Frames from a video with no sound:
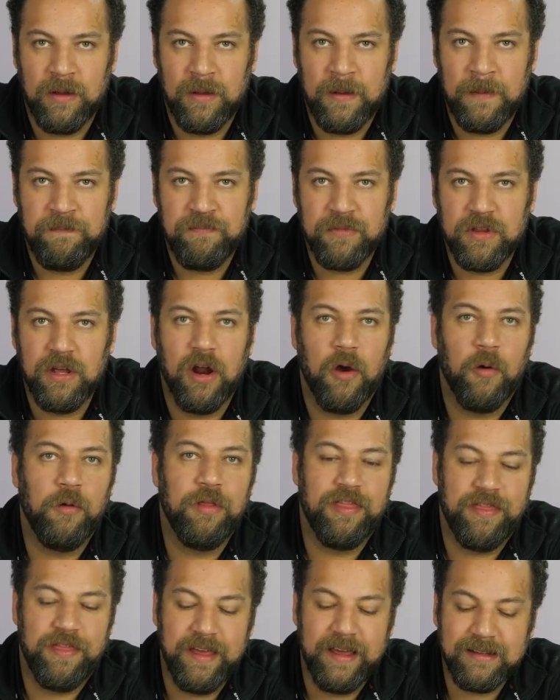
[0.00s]

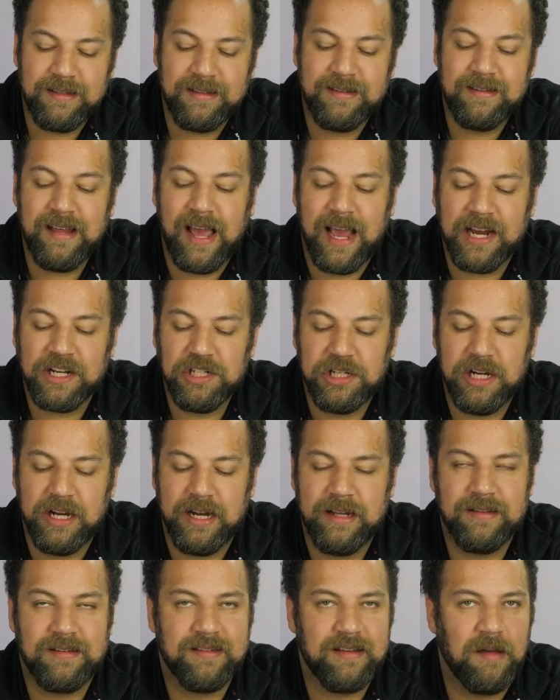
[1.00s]
This section
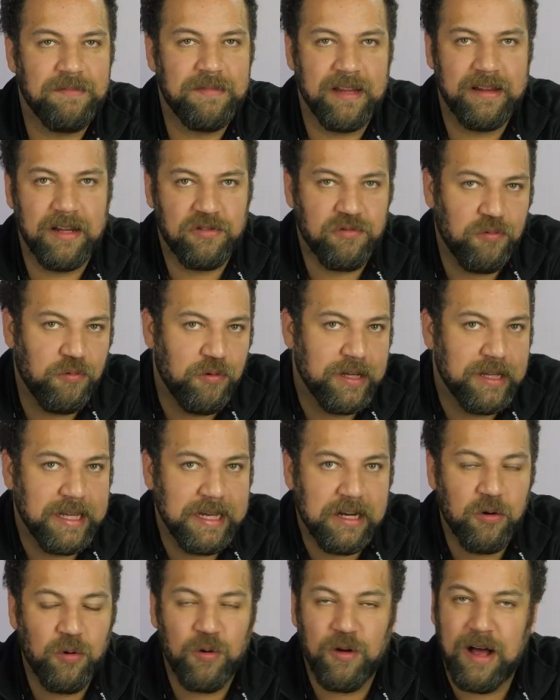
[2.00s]
is something that's really
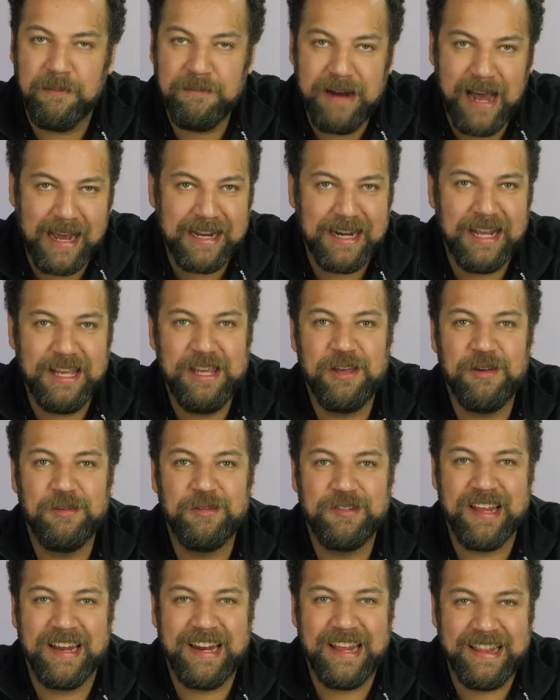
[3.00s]
cool. I'm not going to
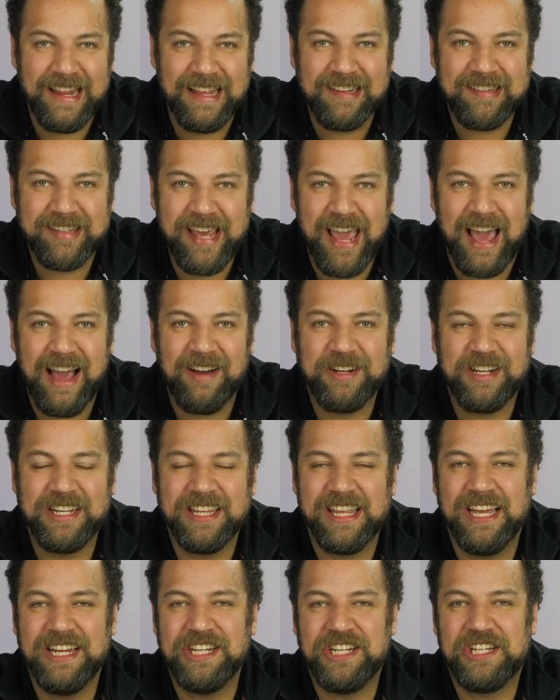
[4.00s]
use it in this
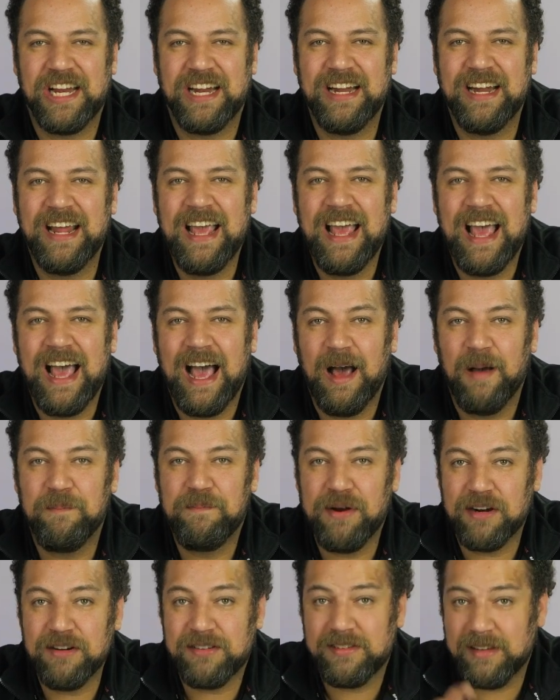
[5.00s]
calculation
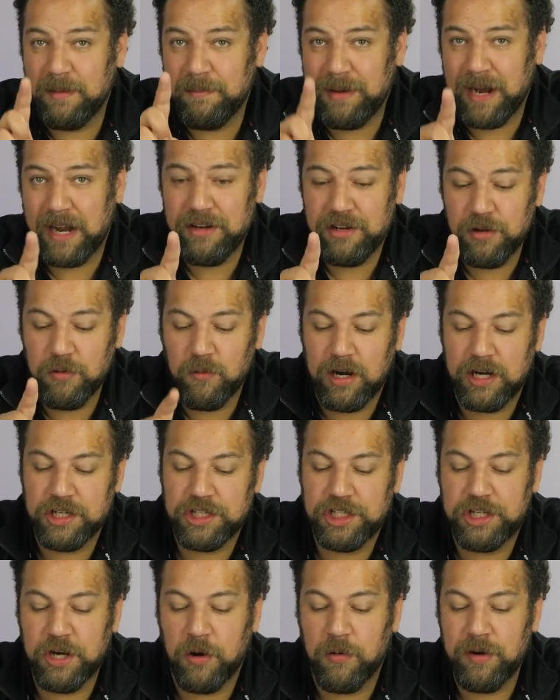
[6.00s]
personally, but I do want to
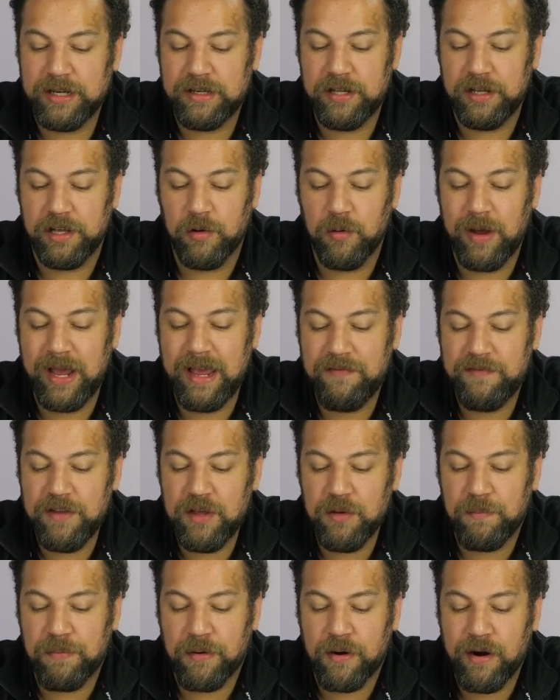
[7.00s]
show it to you. If
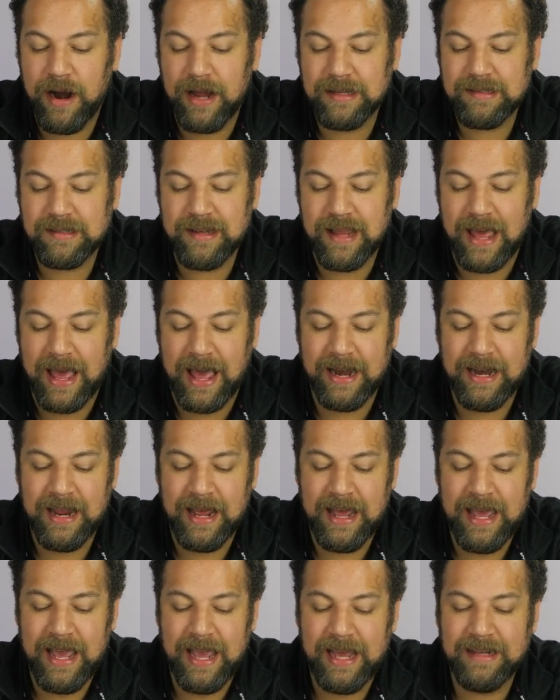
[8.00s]
you press that,
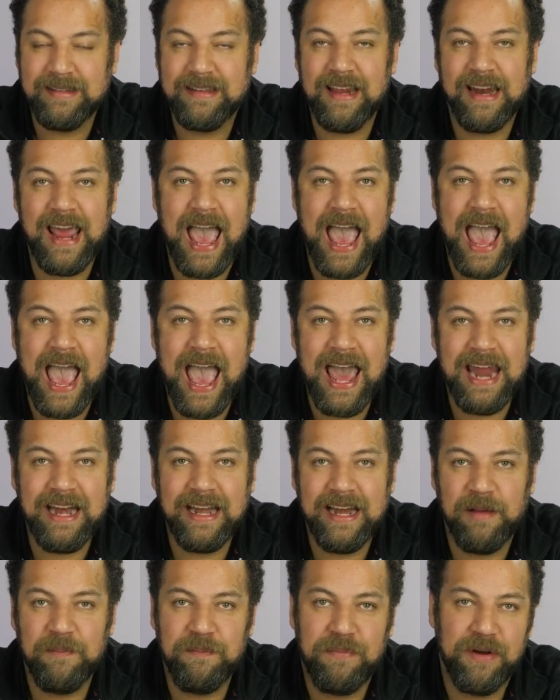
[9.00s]
it's going to add an
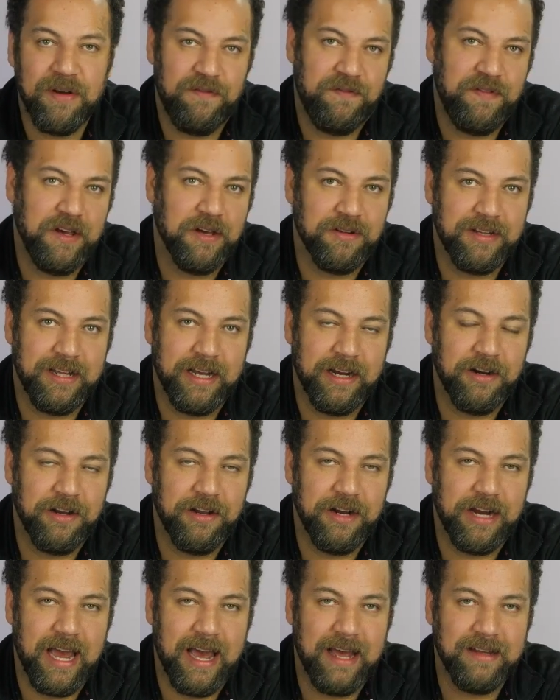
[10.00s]
input field here, you
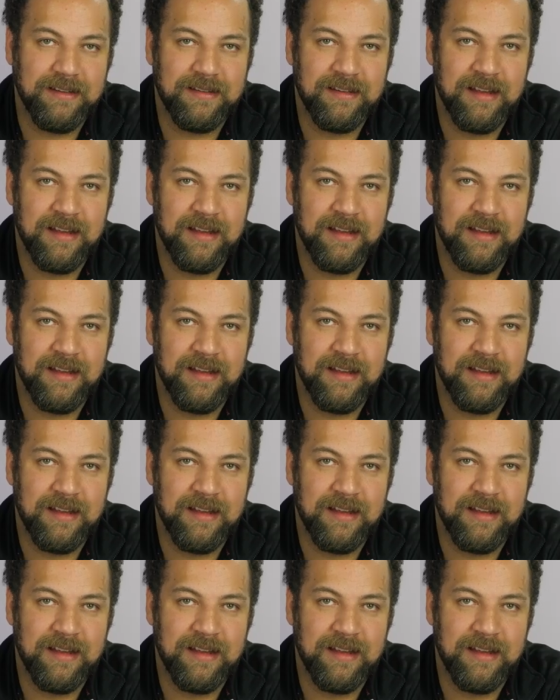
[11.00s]
guys.